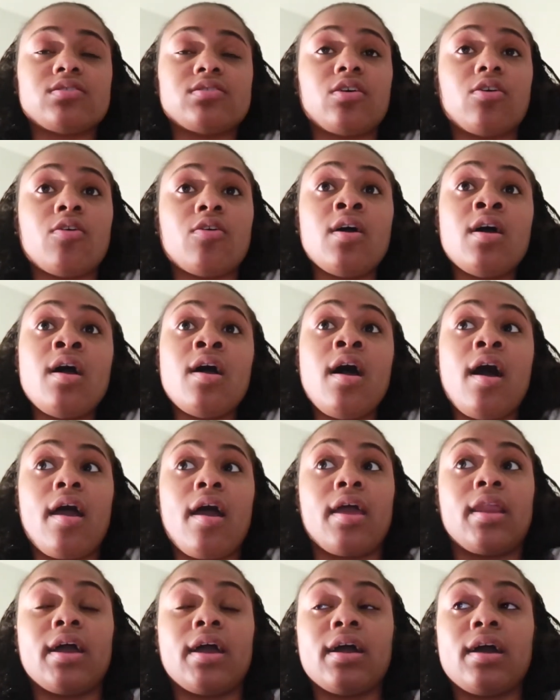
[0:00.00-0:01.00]
So,
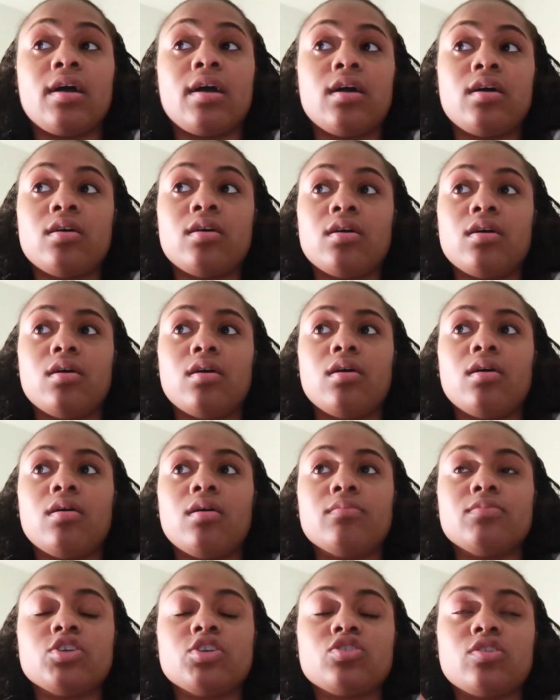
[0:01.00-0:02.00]
and I got
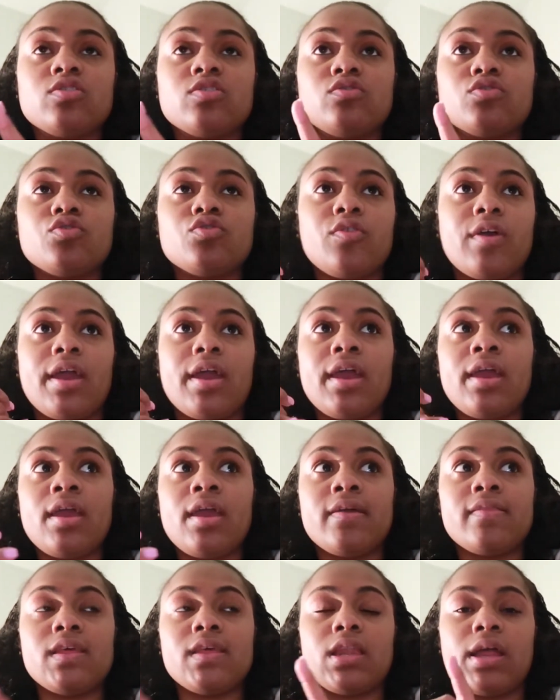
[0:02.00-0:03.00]
um the shorts was
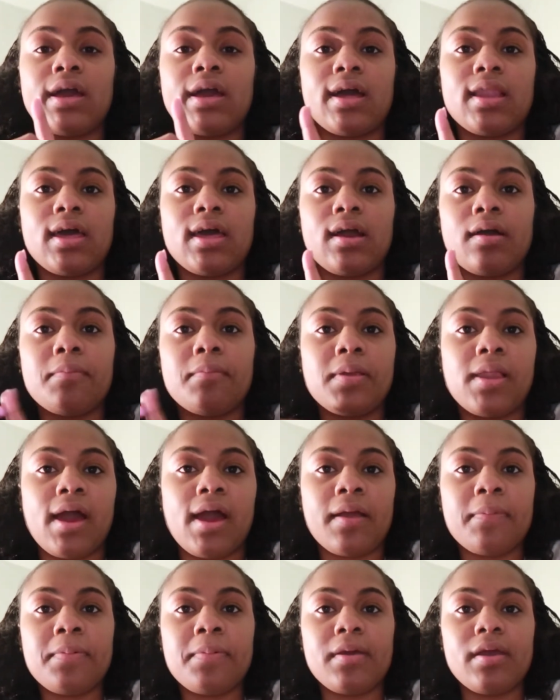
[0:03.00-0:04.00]
gray and then I got like a
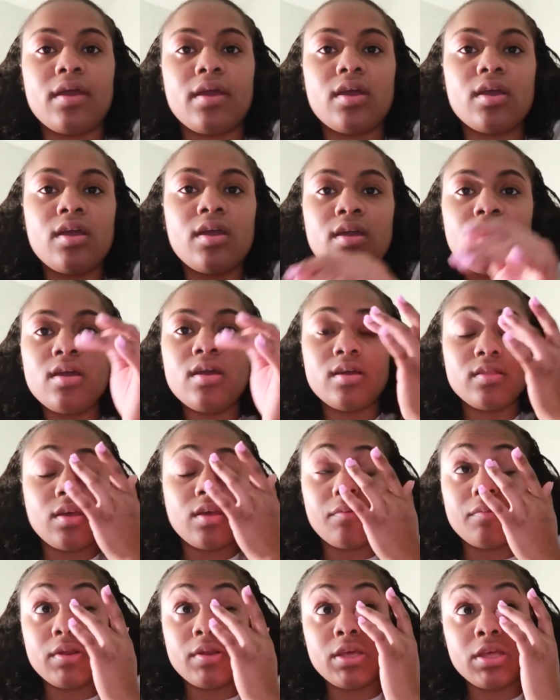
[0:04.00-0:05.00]
black pair.
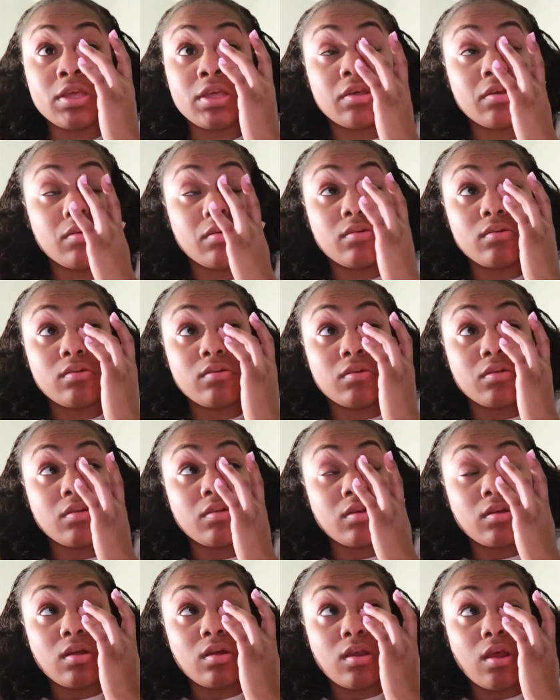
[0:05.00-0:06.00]
They're really cute
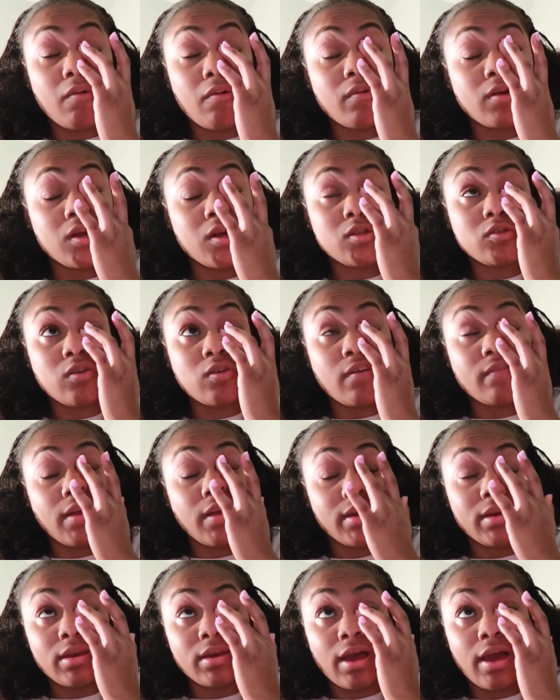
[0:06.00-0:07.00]
and they were
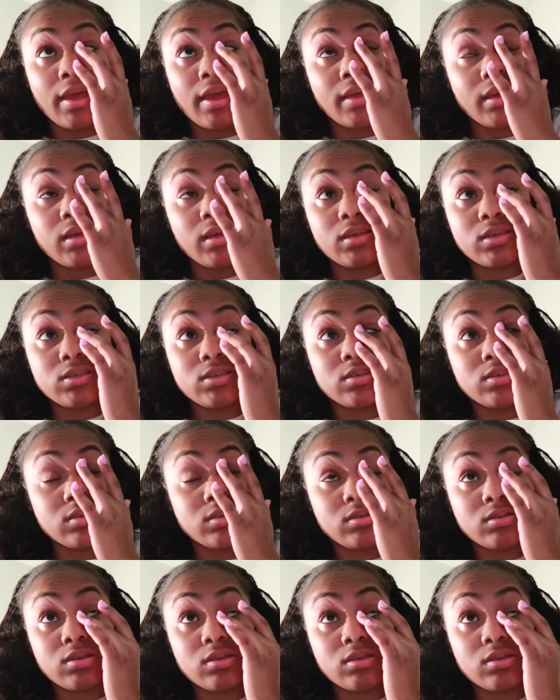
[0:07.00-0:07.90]
$12.99 each.